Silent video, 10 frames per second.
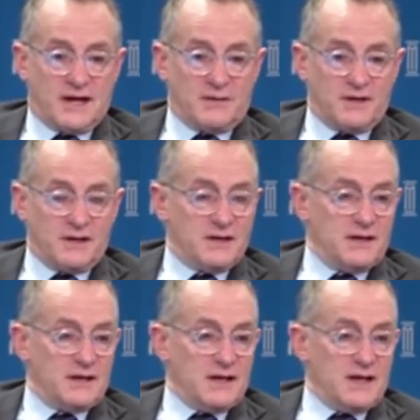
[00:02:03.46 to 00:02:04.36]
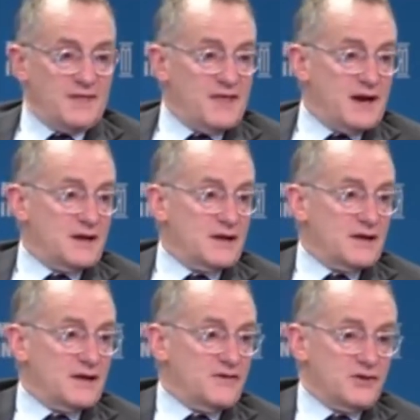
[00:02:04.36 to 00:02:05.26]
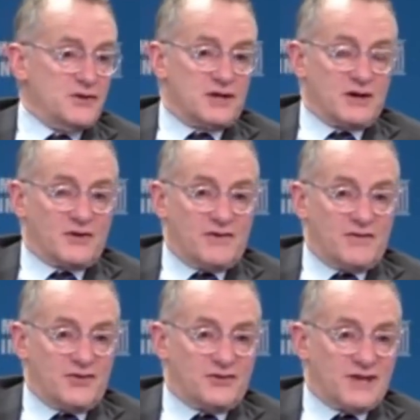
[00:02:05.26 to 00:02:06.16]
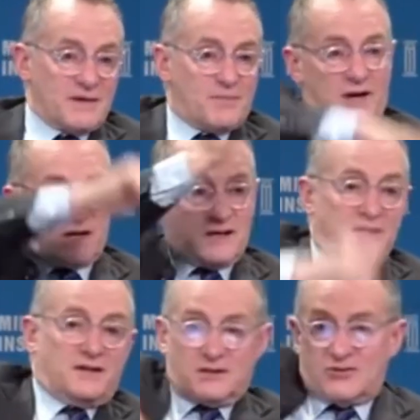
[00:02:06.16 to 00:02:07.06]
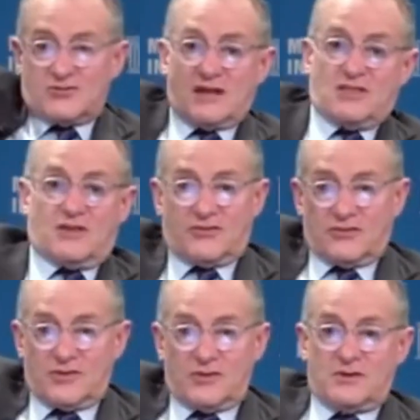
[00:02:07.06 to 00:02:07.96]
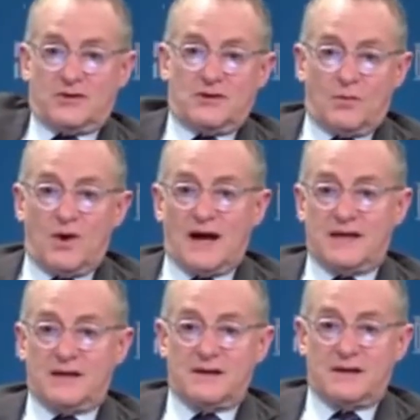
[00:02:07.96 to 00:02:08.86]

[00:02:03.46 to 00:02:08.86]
economy. And then if you look at a graph of the stock market, it looks like this. Why?